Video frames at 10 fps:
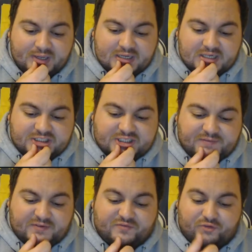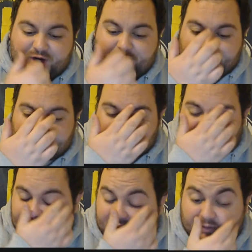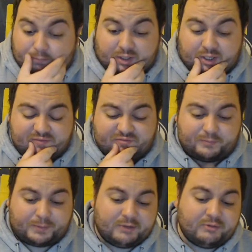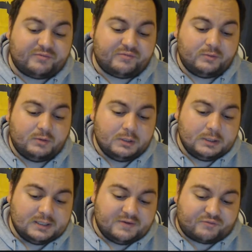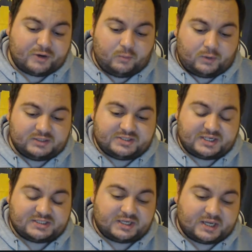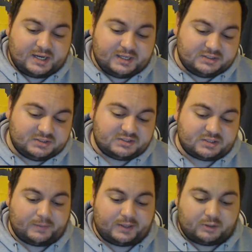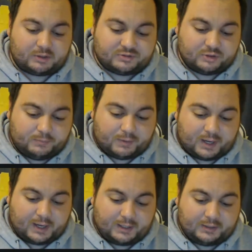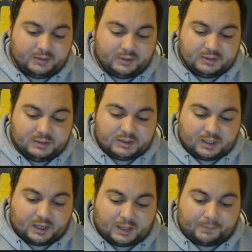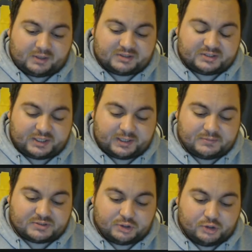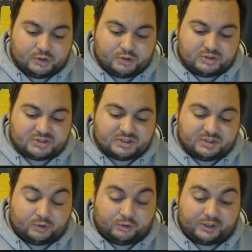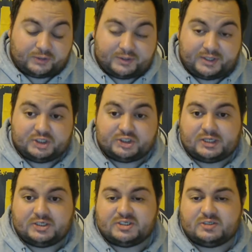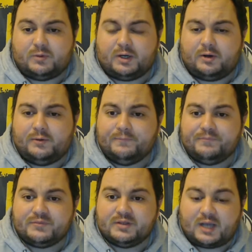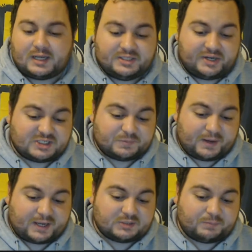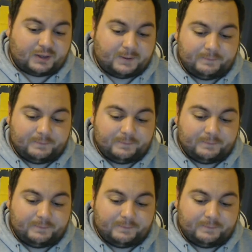7-3 penalty count, I believe, for Penrith. 3-1, 6 against. I mean, not too bad. Both teams used all their interchanges as well, as you'd expect. But